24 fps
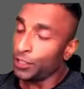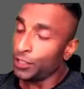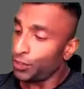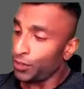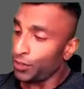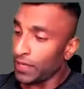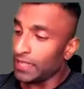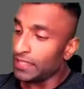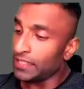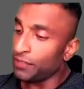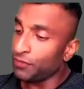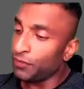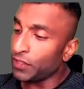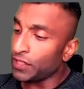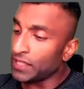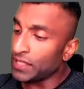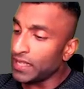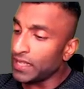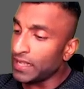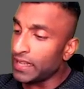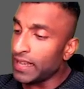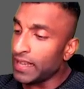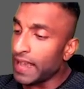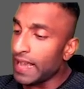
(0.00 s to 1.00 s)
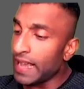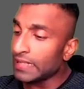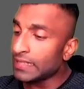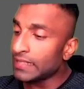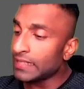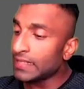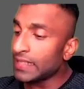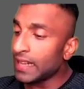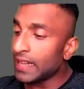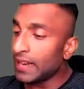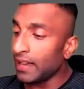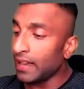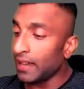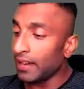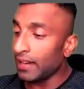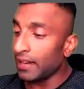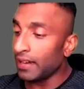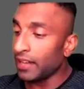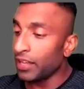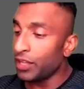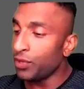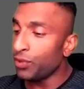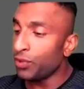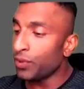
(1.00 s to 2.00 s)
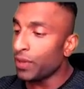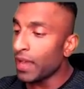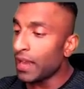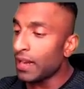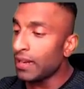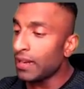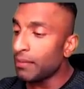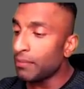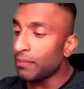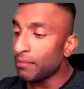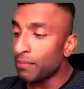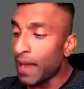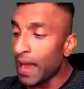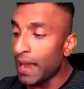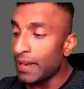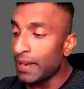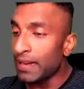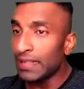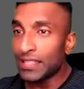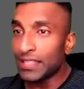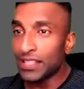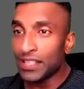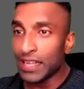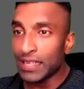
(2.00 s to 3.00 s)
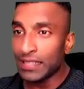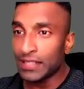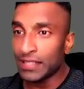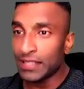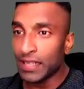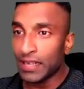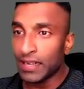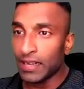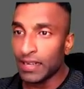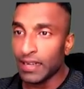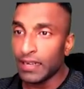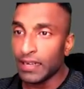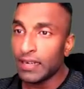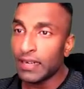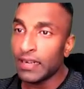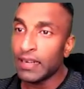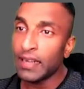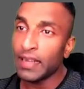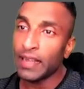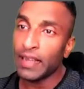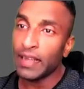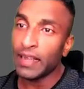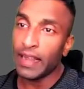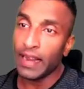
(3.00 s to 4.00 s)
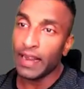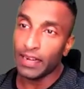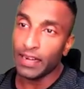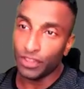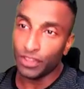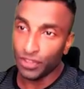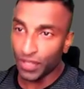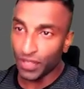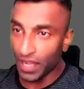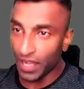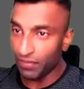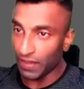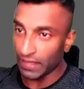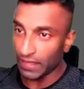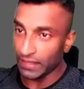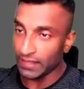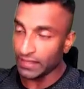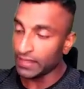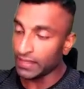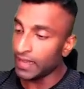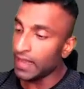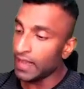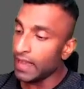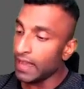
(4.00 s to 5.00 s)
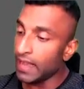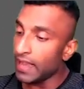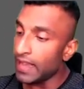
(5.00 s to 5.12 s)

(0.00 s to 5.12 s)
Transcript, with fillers: So guys, if you see SLR, you can manage SLR in three ways.